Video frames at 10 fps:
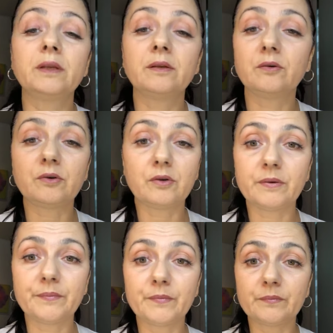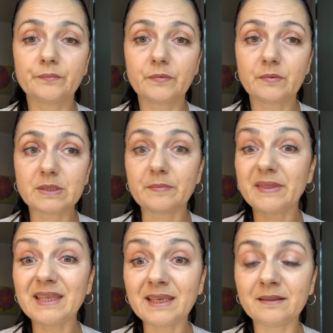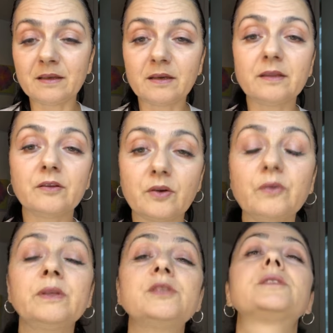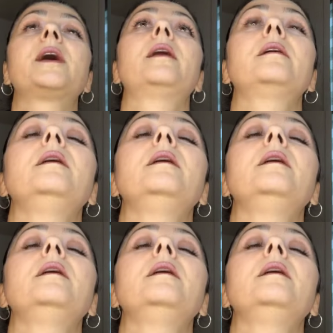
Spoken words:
by put the water in, or